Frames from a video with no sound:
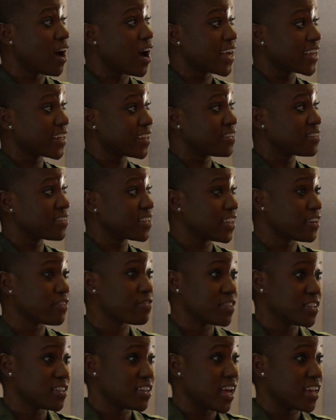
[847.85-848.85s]
I can
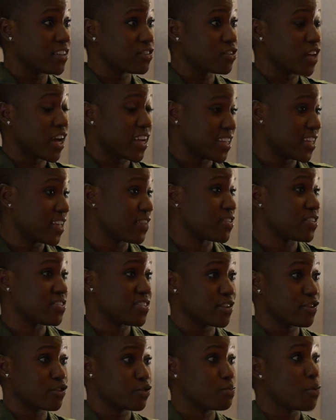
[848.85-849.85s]
give the dance, I can give the
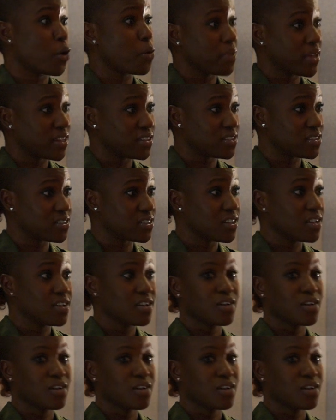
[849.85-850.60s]
singers moments